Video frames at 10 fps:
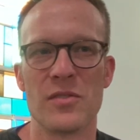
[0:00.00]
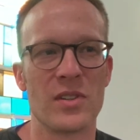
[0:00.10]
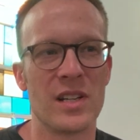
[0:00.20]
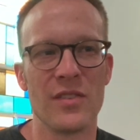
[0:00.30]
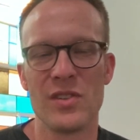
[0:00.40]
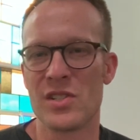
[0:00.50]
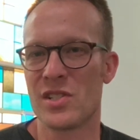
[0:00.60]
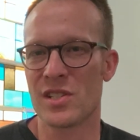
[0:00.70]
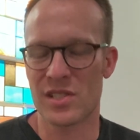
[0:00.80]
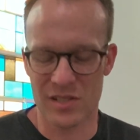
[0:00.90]
Forgiveness
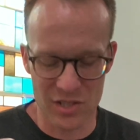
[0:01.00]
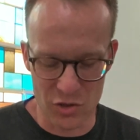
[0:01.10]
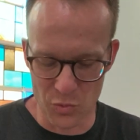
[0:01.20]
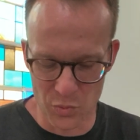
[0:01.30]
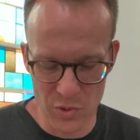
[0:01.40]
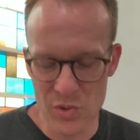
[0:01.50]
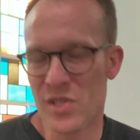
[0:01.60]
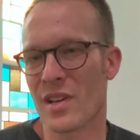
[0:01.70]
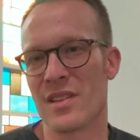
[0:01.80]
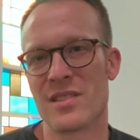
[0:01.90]
just
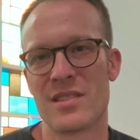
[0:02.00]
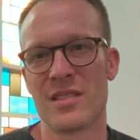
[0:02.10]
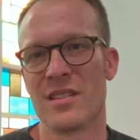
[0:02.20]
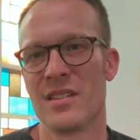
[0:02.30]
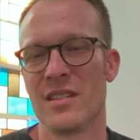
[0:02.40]
roots us